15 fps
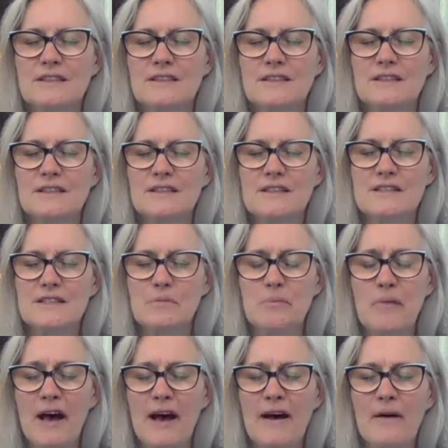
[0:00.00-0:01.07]
there's
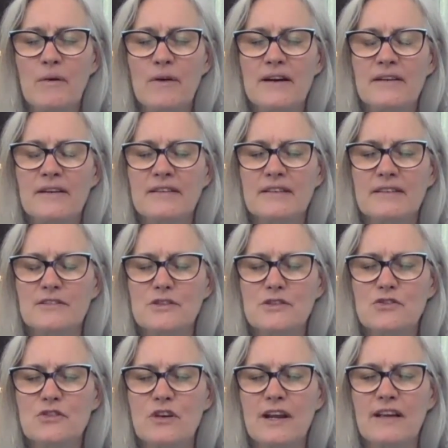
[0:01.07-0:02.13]
a power and
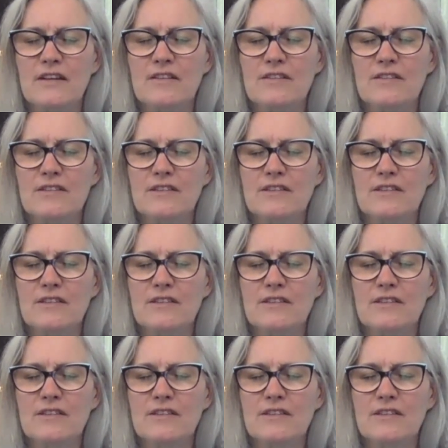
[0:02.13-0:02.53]
strength.